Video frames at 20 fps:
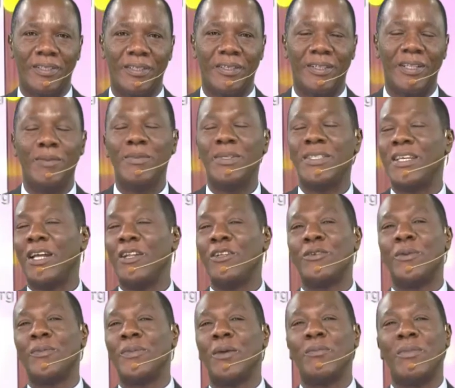Let me tell you
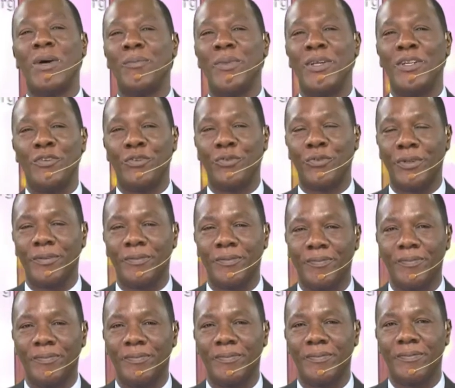something about ministry.
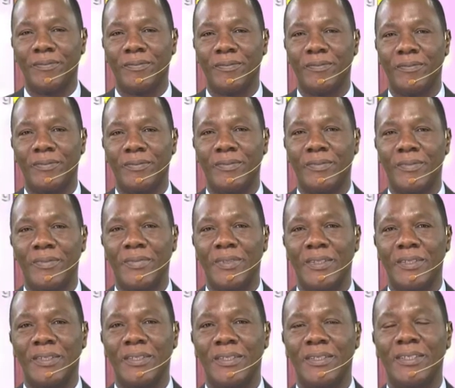
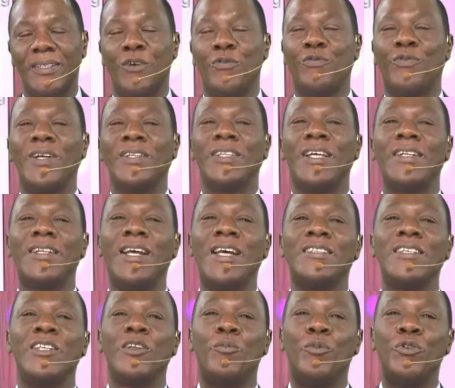The fact that there
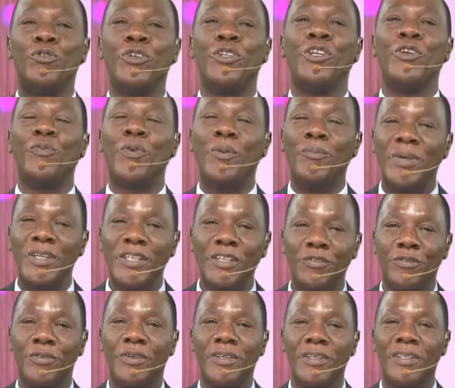is an opportunity for
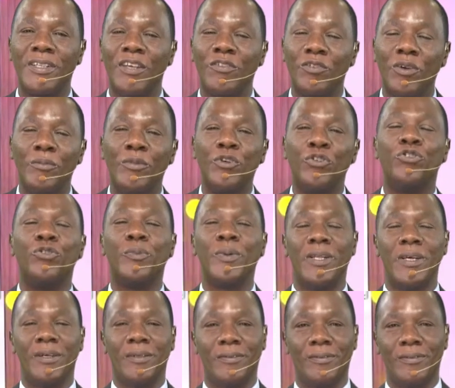ministry does not mean it should be
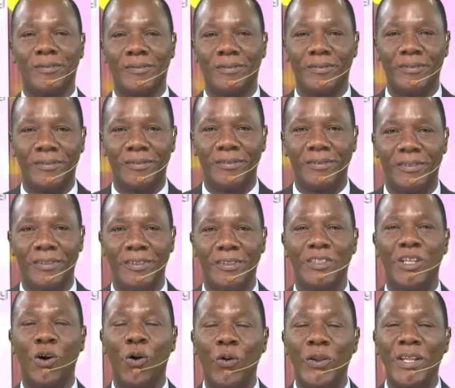done.
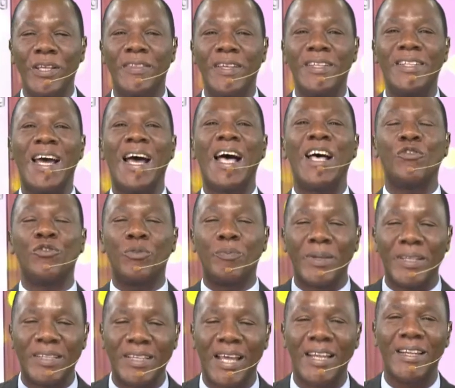The only thing that has to
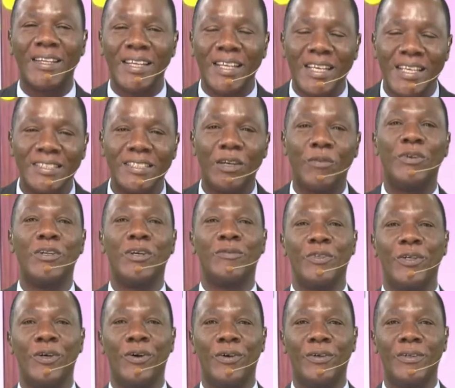be done is the will of
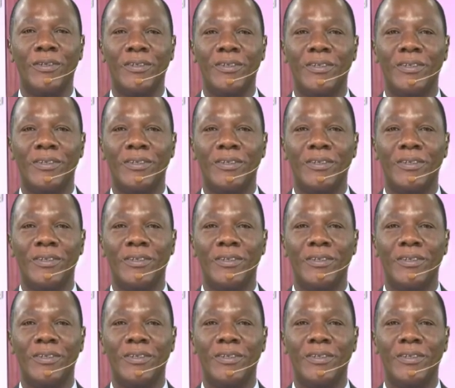God.